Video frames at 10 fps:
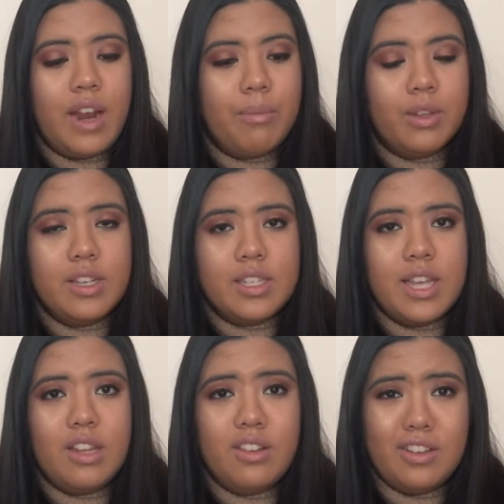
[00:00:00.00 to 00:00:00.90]
I'm really
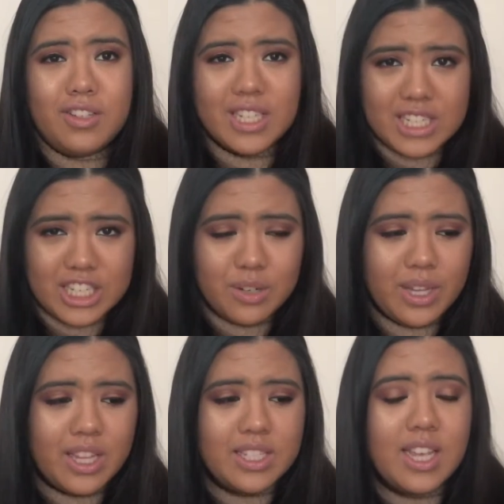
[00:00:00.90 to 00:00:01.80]
sad that they're
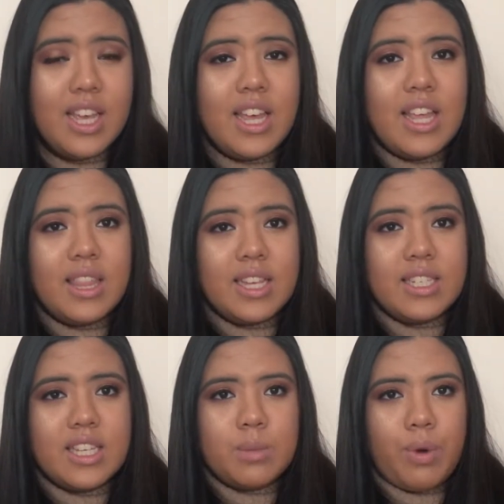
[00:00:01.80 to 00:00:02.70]
discontinuing this.
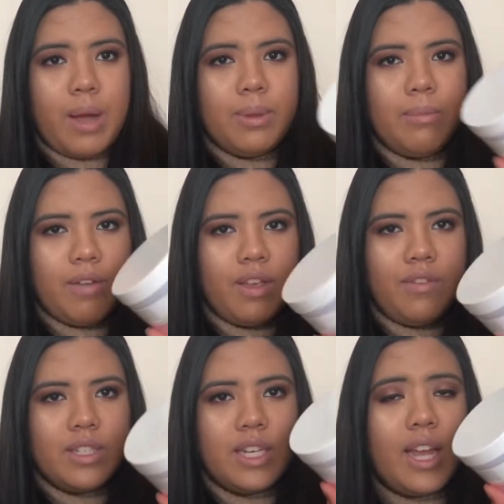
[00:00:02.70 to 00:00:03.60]
This is probably my
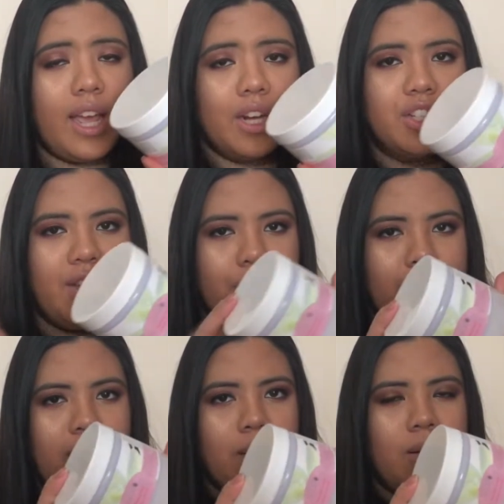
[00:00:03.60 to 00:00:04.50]
favorite scent. I actually have a
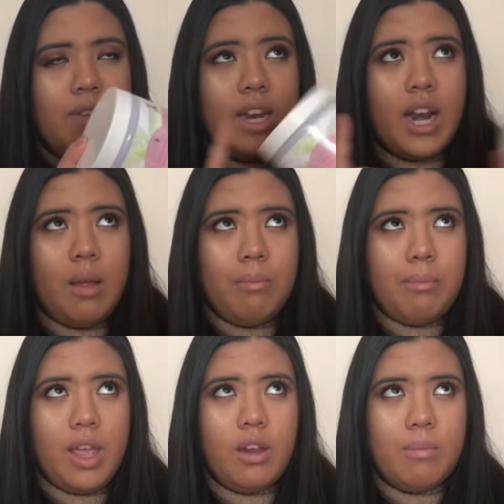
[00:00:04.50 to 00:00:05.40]
backup of it, and I
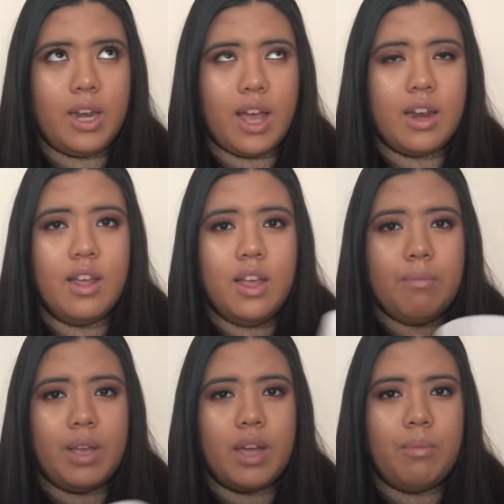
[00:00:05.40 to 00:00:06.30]
may or may not
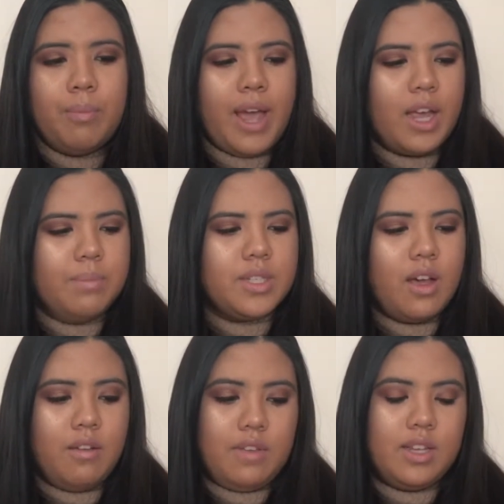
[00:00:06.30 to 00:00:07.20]
pick up more backups
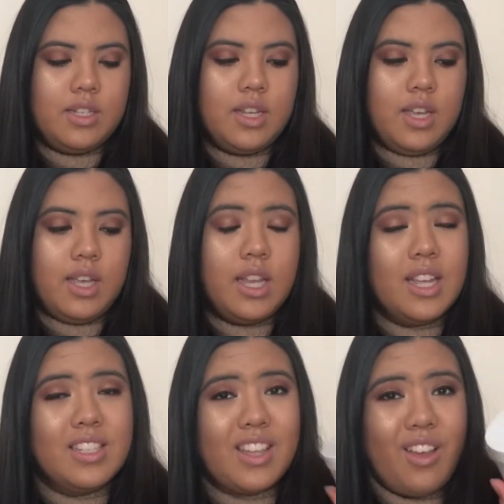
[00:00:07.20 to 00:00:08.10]
of it. It
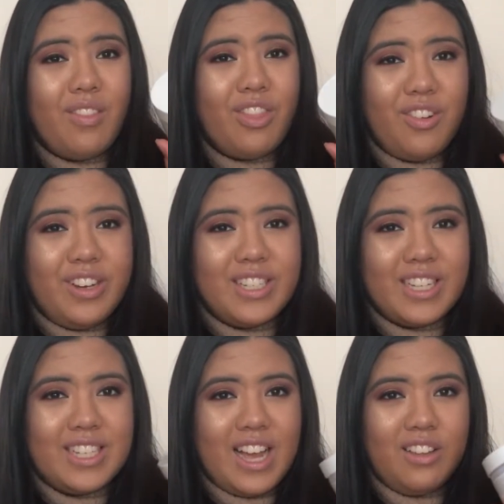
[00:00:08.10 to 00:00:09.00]
is
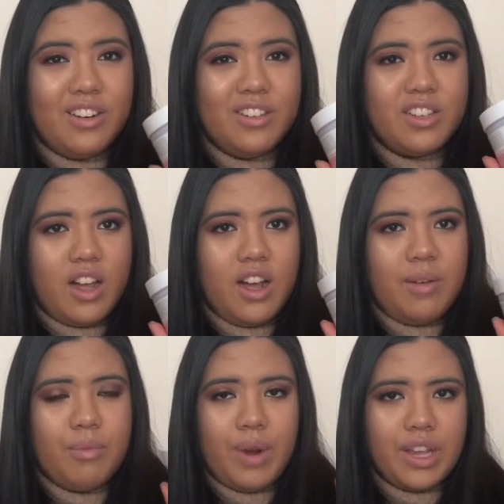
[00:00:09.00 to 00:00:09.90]
$36
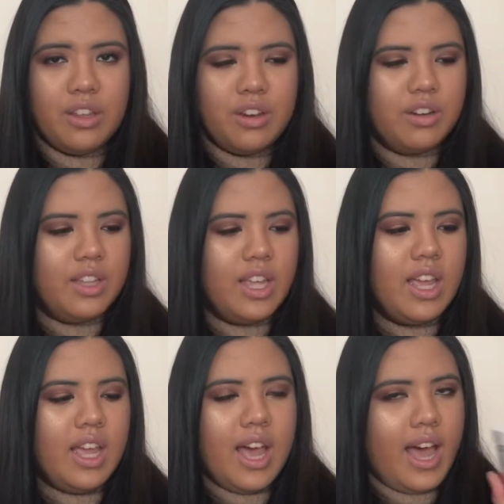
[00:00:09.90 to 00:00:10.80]
regularly.
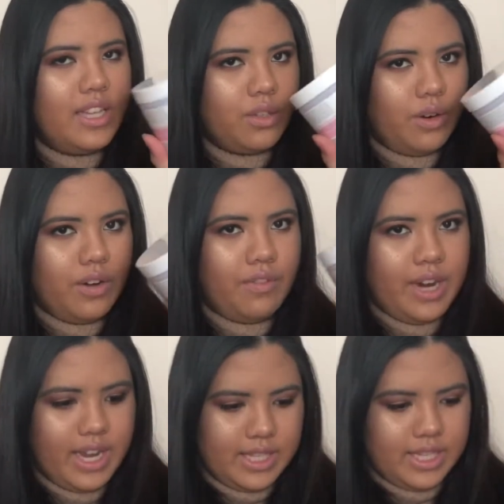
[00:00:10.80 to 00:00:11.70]
I scored it for
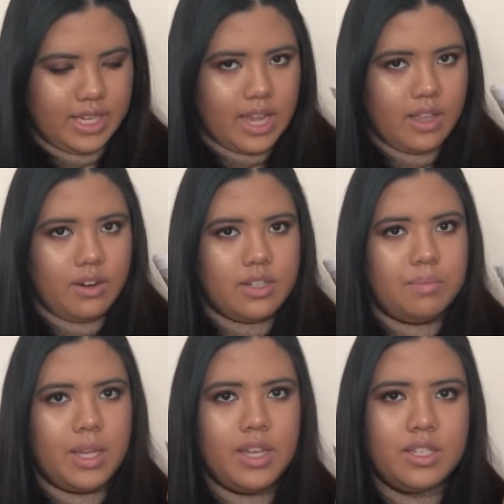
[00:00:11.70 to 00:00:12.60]
$18
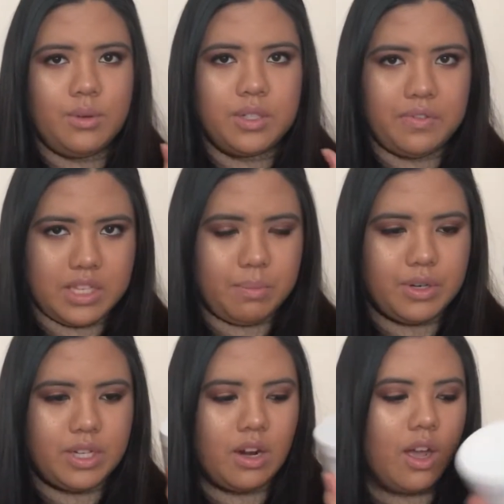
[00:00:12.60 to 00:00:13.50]
because it was
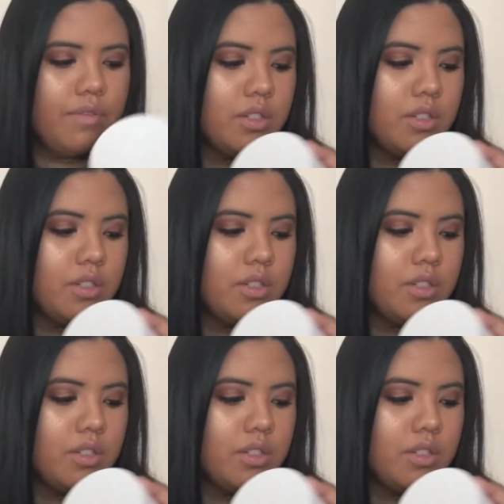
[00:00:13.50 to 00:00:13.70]
50% off.